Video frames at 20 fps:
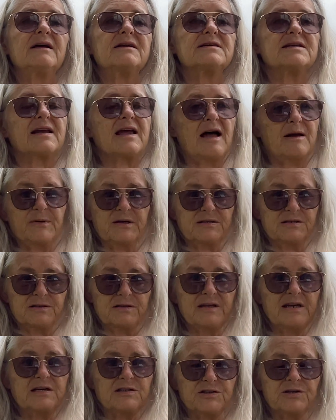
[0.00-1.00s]
to come into
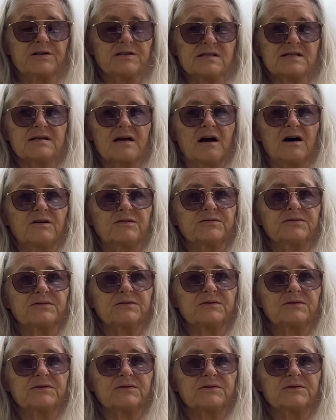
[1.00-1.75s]
their true self,